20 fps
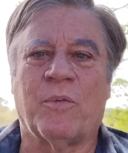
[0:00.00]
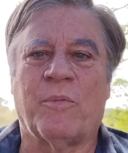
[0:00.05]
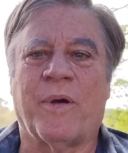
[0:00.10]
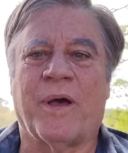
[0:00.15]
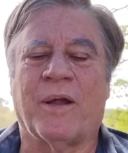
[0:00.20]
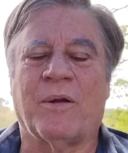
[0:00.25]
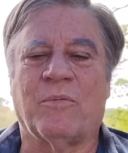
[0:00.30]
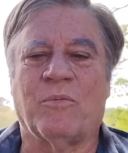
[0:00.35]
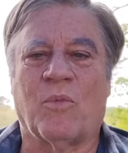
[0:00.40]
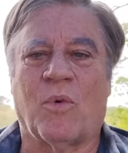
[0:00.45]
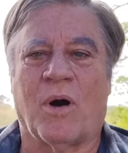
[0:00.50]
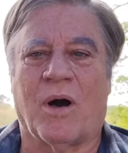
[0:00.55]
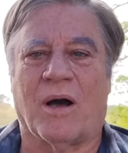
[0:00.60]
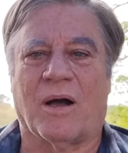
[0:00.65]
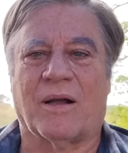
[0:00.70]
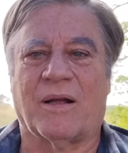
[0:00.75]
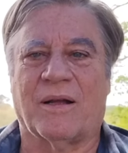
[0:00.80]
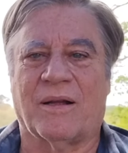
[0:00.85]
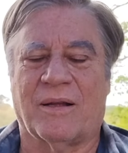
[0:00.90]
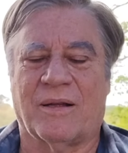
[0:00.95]
your bed and
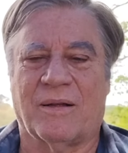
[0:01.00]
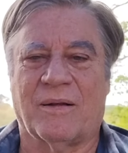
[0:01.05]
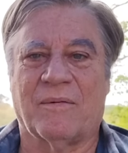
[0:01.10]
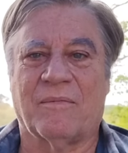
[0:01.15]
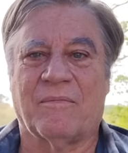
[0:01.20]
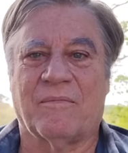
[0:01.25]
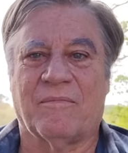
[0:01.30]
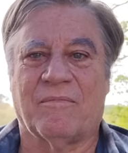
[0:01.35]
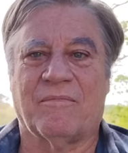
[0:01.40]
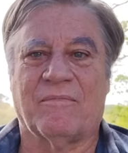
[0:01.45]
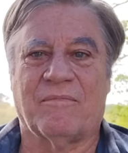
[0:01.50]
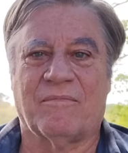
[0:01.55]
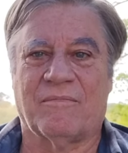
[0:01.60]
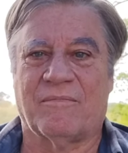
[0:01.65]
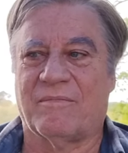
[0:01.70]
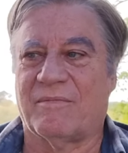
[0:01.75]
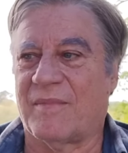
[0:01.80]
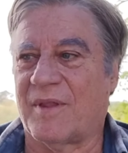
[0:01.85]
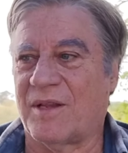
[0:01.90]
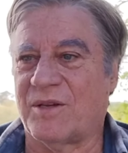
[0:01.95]
walk.
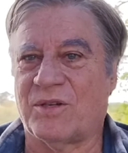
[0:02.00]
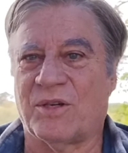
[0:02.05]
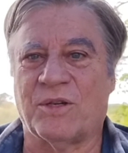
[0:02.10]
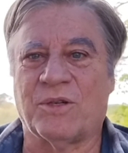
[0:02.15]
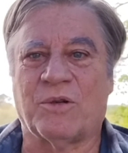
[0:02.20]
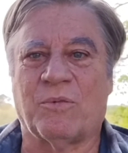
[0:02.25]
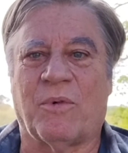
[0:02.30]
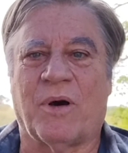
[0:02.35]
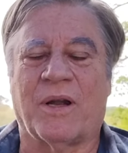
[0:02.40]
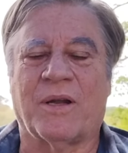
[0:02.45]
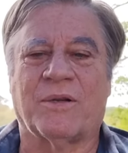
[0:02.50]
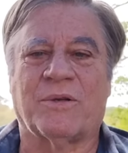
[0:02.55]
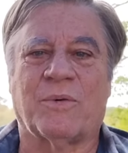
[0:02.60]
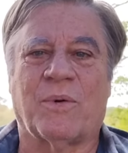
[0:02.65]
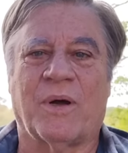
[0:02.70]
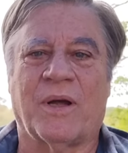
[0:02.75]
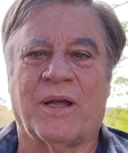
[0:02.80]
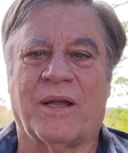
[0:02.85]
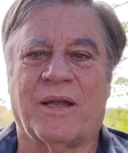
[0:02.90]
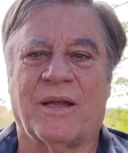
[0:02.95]
He sends him on his
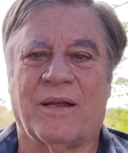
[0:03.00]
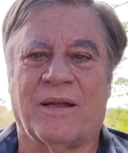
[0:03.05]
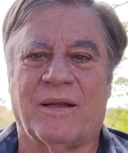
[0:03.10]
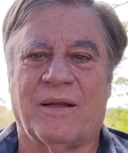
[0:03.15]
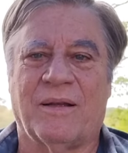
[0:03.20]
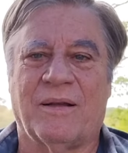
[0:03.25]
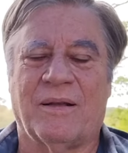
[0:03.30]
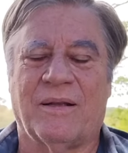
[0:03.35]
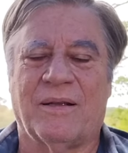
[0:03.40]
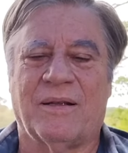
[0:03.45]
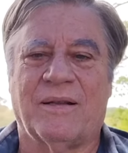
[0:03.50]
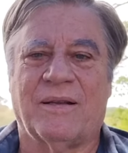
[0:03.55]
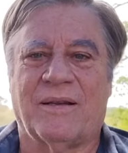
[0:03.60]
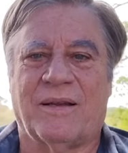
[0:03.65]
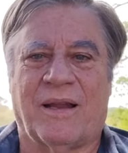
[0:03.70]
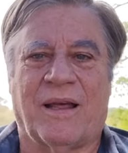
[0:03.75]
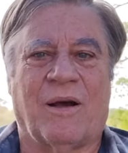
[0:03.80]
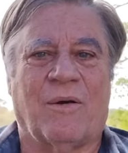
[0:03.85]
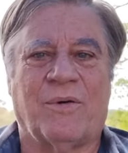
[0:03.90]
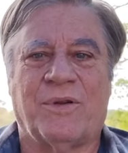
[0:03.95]
way.
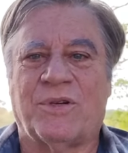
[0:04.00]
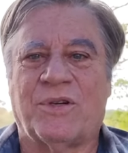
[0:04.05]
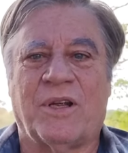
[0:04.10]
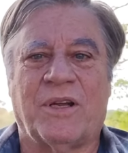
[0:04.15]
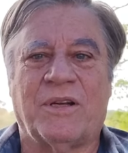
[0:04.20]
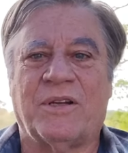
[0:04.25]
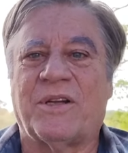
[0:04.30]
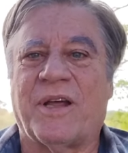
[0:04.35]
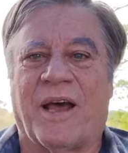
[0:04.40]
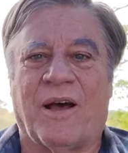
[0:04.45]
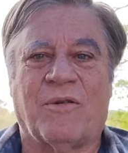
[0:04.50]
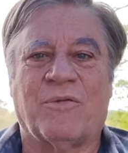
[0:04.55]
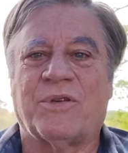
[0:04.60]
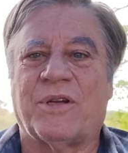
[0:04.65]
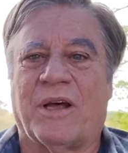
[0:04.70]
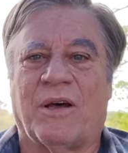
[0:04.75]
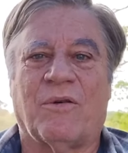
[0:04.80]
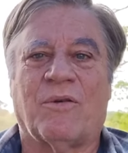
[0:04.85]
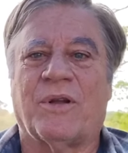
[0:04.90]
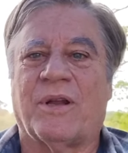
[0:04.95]
Now he's in town
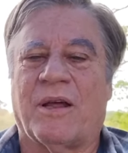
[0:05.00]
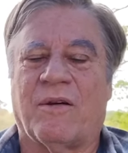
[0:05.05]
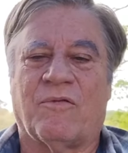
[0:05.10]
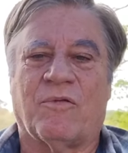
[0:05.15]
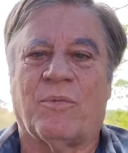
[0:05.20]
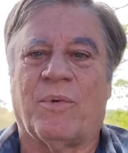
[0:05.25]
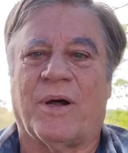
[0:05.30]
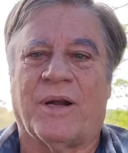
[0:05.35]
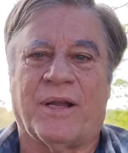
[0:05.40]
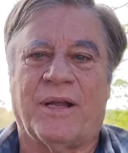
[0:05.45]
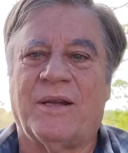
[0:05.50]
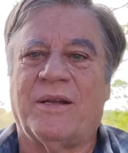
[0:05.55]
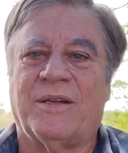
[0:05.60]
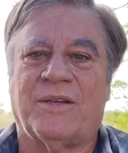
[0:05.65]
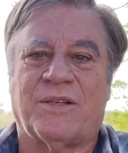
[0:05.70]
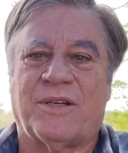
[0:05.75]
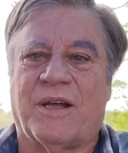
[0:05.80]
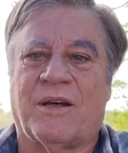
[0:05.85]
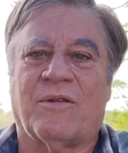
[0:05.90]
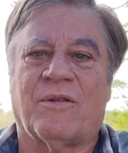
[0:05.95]
telling everybody, and
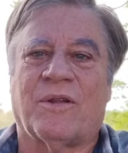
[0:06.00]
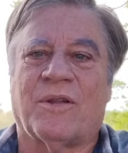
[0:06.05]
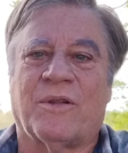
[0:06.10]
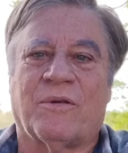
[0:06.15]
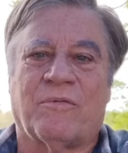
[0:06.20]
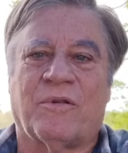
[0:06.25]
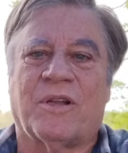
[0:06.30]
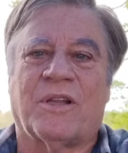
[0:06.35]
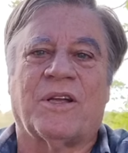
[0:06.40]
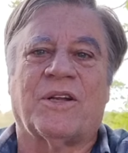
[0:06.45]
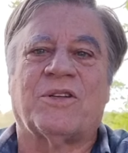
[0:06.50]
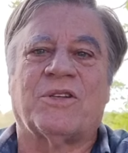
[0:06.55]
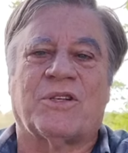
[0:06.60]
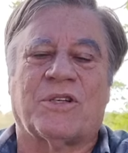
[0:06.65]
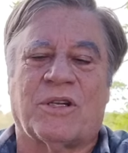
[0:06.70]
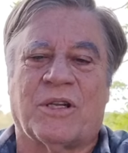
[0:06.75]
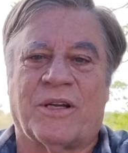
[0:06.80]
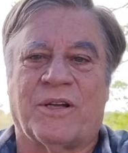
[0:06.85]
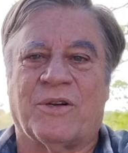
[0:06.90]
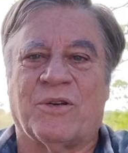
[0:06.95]
he's telling the
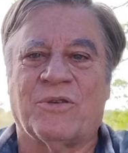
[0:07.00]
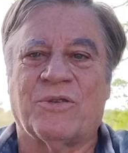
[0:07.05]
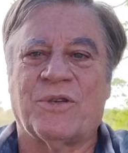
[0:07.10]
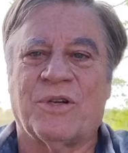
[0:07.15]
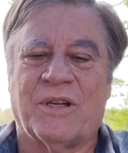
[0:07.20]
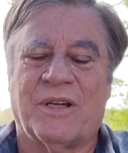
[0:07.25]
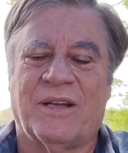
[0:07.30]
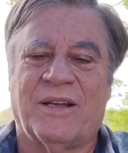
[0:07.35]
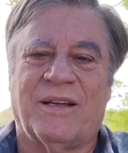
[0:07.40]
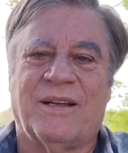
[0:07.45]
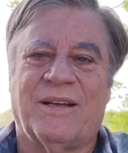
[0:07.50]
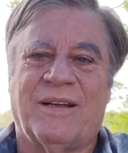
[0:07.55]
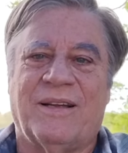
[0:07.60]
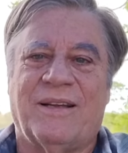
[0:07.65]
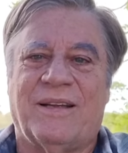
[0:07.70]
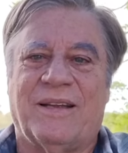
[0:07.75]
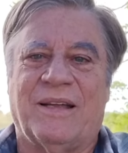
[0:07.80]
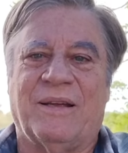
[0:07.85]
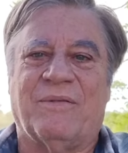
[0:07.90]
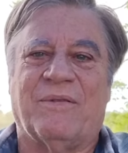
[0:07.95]
religious leaders,
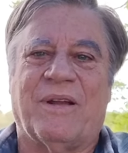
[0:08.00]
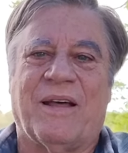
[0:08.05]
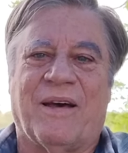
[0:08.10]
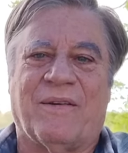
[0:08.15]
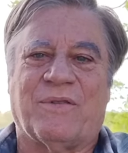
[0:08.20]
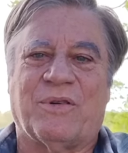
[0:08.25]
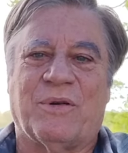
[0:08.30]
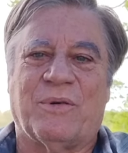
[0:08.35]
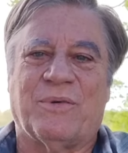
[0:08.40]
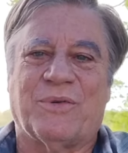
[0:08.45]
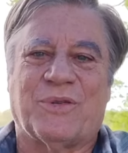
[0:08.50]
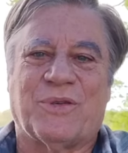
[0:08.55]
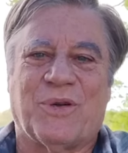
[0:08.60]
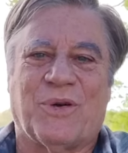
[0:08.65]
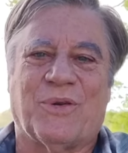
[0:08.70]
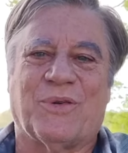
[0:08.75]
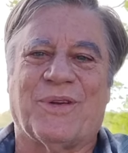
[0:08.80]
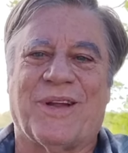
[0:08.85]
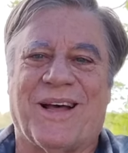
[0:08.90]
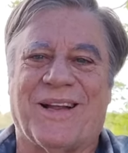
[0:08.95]
even after he was
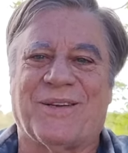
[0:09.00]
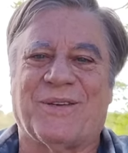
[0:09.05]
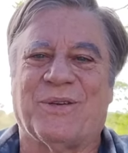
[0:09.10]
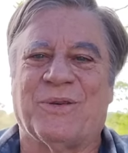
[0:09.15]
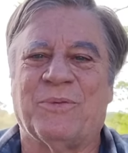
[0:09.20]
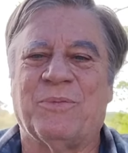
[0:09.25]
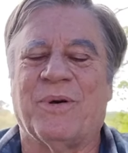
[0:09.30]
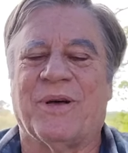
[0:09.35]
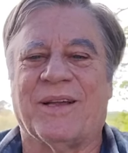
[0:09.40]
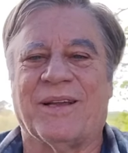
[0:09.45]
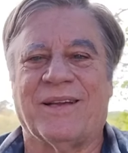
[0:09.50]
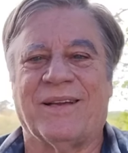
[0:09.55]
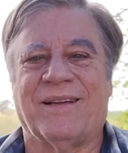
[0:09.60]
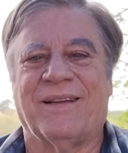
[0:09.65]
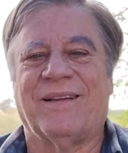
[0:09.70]
told not to, but